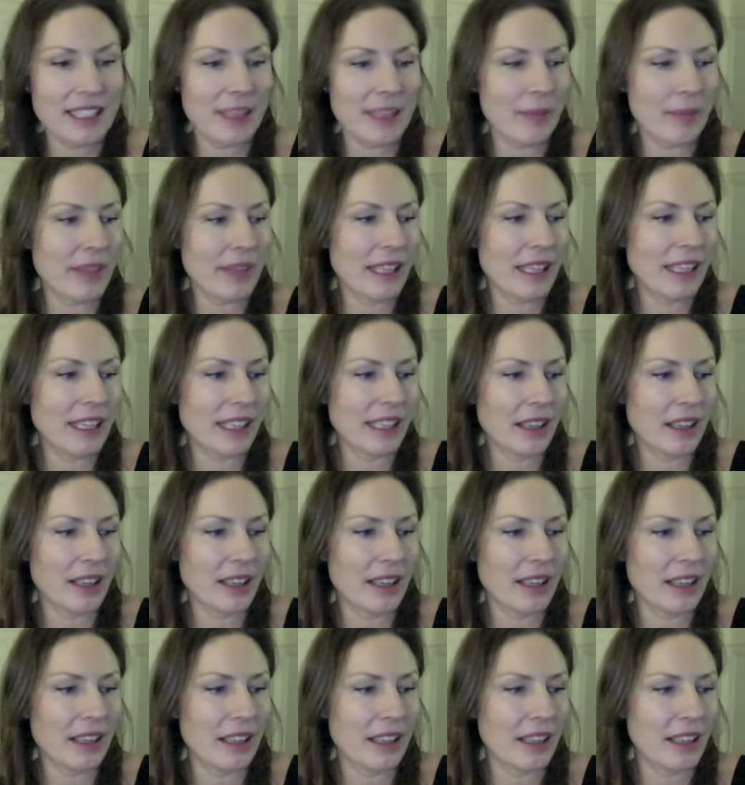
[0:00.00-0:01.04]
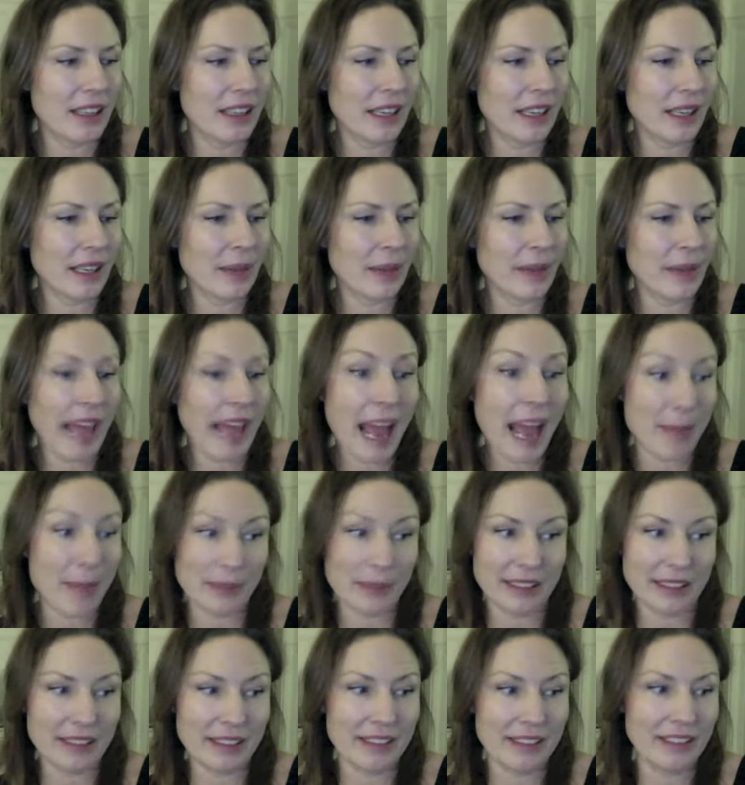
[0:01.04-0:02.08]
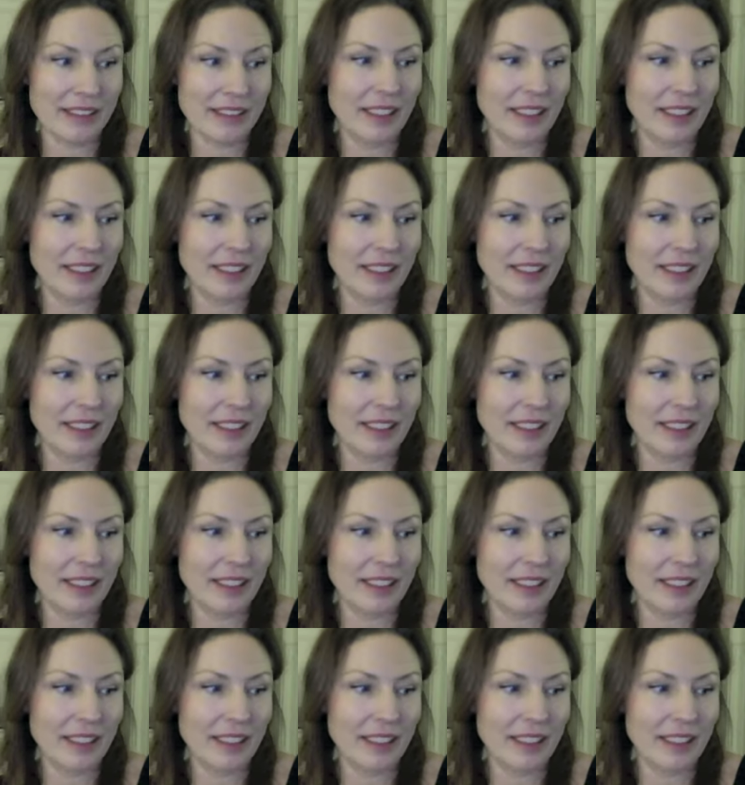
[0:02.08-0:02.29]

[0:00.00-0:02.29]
something happen?